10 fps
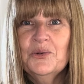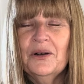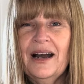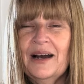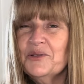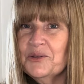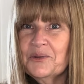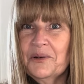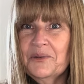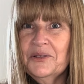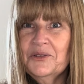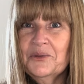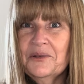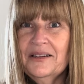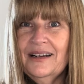how you grow
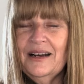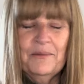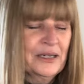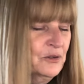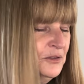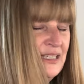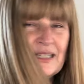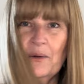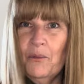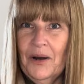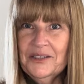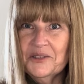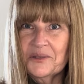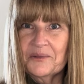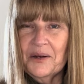your microgreens and what
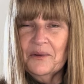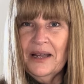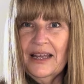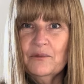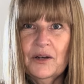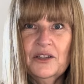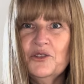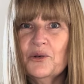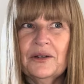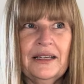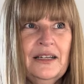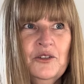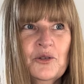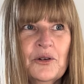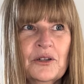you grow and what are your
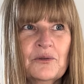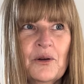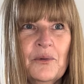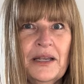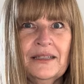indoor growing